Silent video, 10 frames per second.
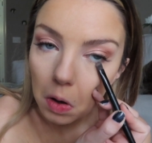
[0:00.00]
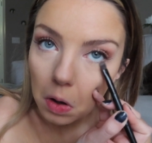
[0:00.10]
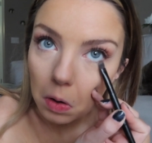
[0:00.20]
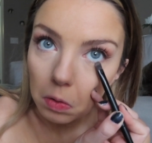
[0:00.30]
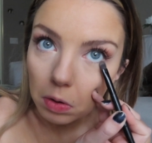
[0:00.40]

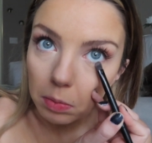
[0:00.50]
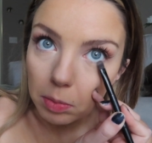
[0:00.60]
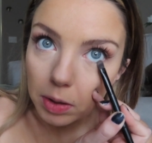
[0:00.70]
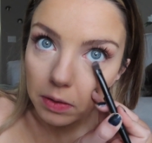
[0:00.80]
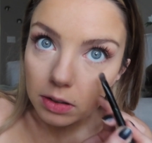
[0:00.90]
I don't know why my
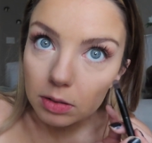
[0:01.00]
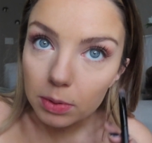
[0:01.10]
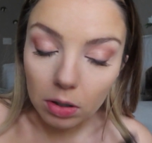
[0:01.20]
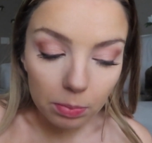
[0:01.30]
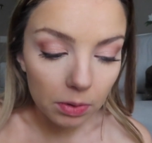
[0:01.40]
mouth has to
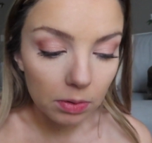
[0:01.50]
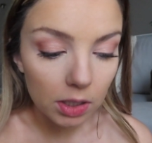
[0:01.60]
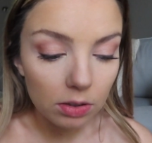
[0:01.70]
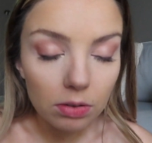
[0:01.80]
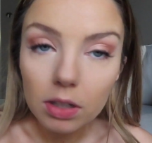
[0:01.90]
be open when
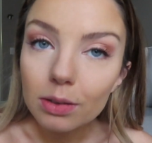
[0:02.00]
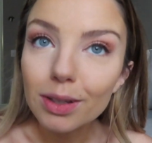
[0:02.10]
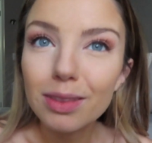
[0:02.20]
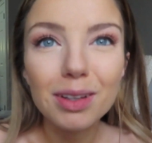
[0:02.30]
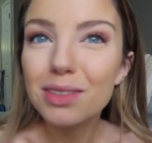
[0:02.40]
I do things
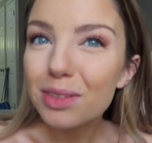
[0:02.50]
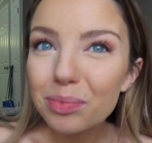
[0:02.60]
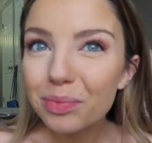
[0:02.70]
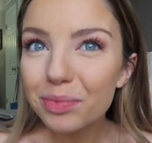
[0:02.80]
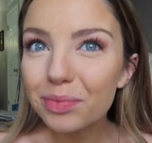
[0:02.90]
like this.
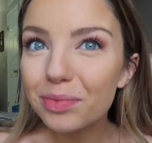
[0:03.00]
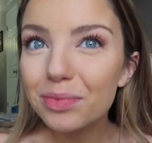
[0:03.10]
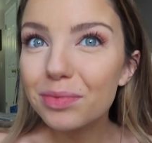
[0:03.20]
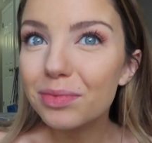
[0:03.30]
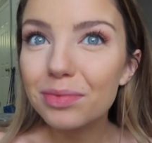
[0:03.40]

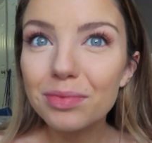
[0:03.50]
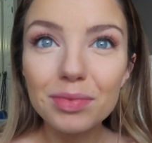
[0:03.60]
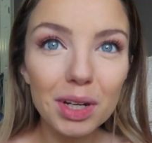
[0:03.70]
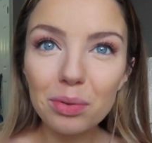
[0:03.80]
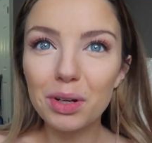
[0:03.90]

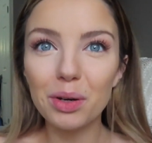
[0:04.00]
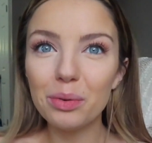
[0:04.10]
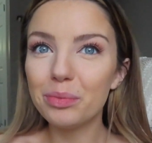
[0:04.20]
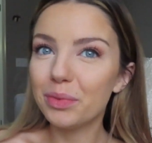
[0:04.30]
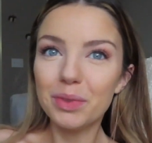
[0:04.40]
Anyone
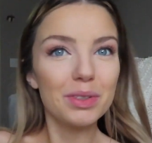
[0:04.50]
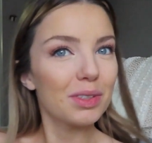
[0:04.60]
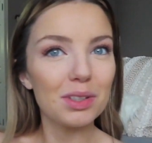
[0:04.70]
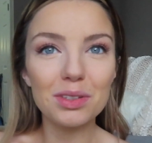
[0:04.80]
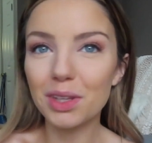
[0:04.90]
know?
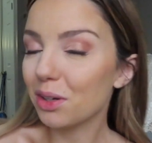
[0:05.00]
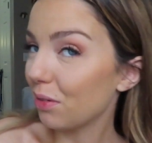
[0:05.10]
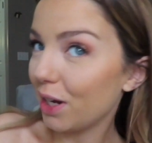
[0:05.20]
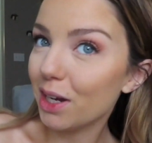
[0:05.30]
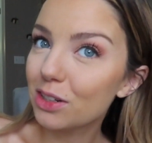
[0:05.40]
Is it just like a
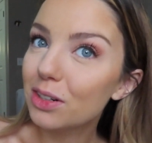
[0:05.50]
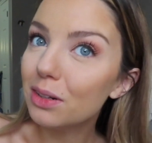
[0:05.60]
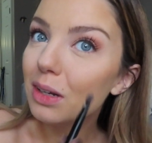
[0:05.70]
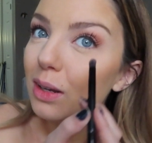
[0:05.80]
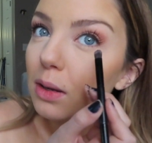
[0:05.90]
reaction?